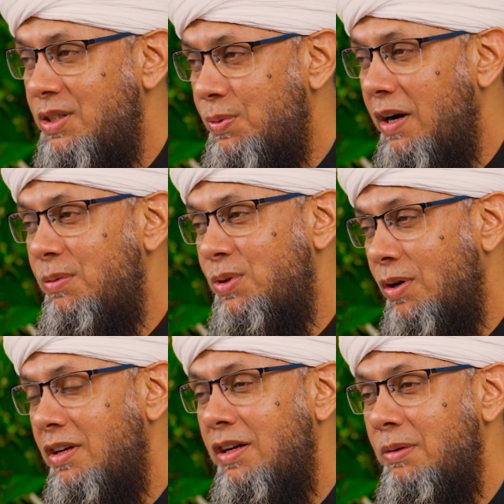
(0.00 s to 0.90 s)
why I'm
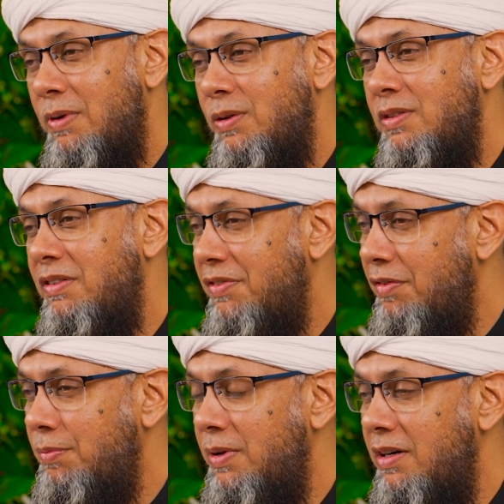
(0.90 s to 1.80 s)
talking about the 5th
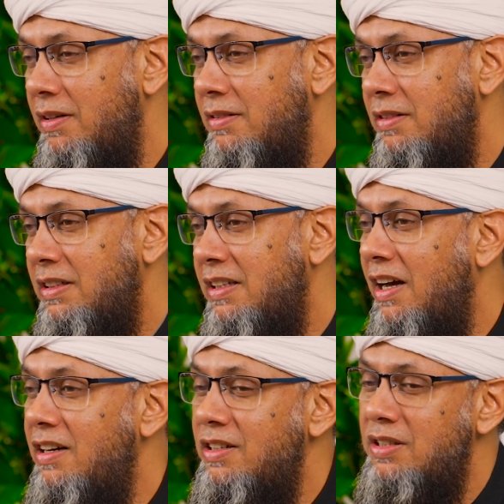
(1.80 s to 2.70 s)
pillar. That
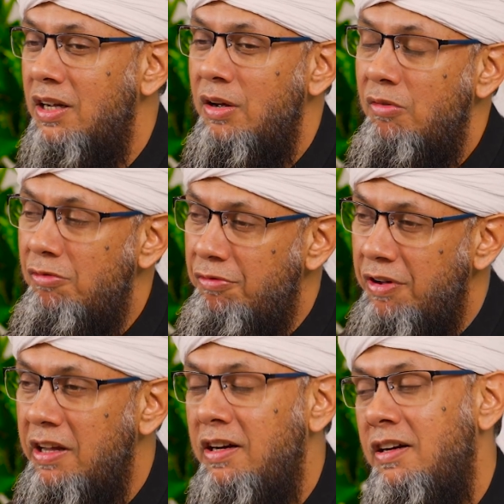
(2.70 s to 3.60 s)
is
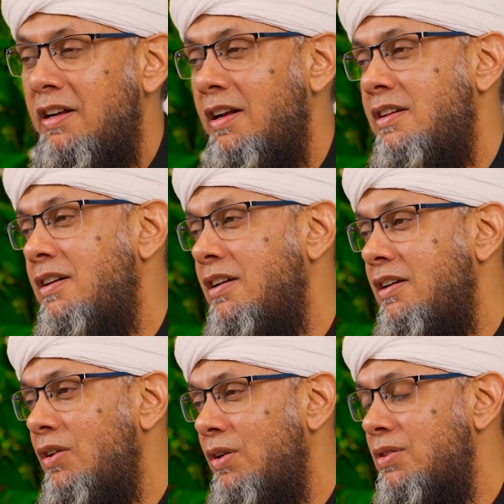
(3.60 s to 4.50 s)
very neglected
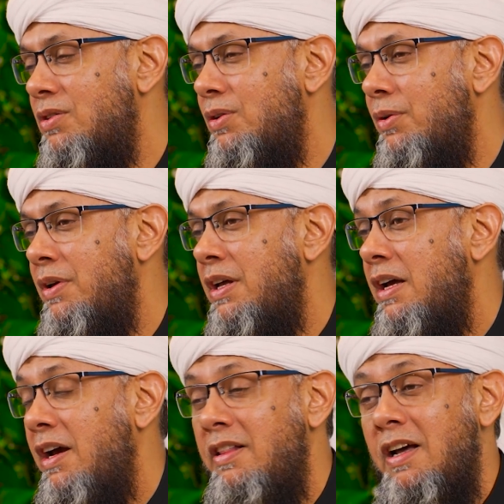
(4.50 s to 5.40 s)
also.
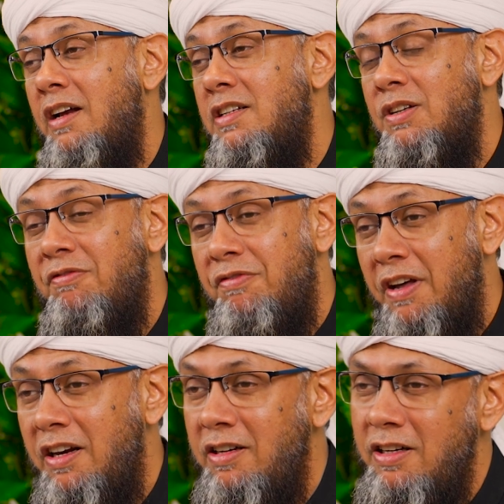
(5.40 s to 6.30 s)
And that is a
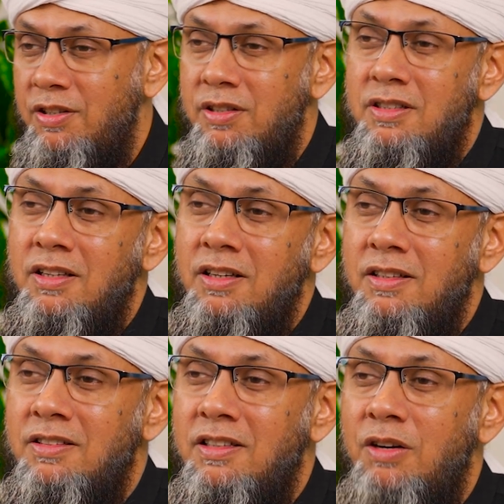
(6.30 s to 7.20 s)
very dangerous thing,
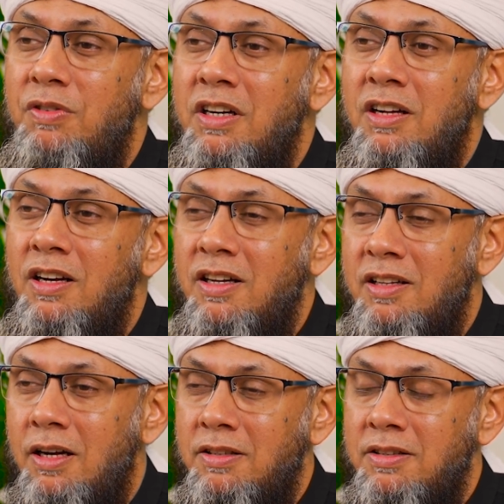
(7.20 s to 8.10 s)
that we neglect that.